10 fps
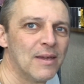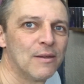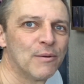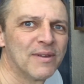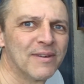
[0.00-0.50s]

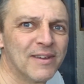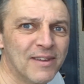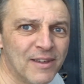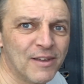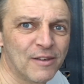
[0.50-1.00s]
Anyway,
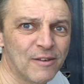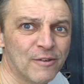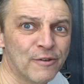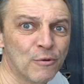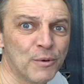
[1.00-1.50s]

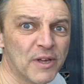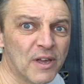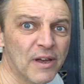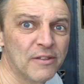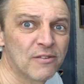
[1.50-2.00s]
good luck with your
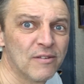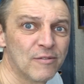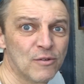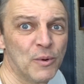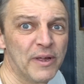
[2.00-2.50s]
cards.
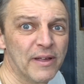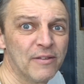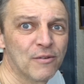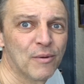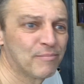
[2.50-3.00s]
It's the
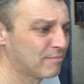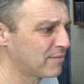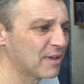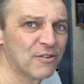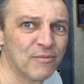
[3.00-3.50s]
weekend, so I'm
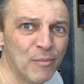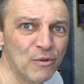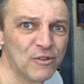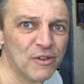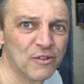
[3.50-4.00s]
guessing
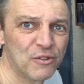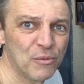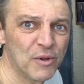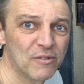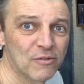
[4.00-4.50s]
most of you are
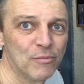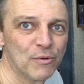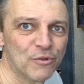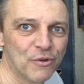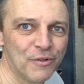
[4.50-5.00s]
doing it. Some of
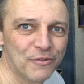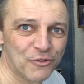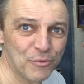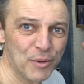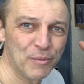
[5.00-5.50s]
them
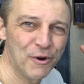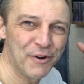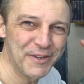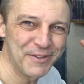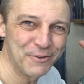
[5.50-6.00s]
were
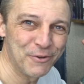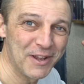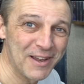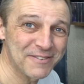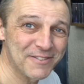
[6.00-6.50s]
already doing it
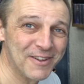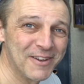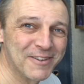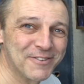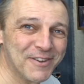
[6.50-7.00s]
last night,
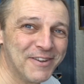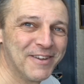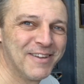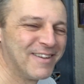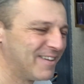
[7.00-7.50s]
like I said.
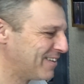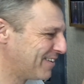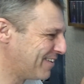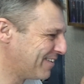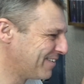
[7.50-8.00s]

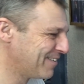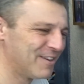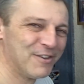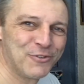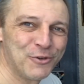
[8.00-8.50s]

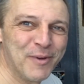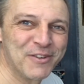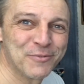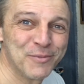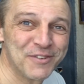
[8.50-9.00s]
Two
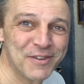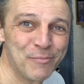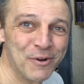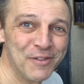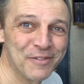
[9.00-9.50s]
messaged me and said,
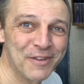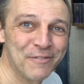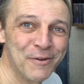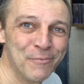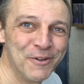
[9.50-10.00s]
brilliant, thank you
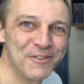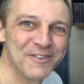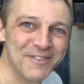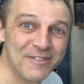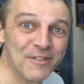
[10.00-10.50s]
very much.
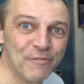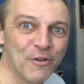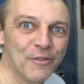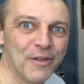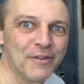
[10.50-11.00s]
They've
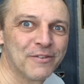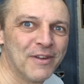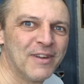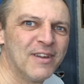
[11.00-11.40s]
got theirs.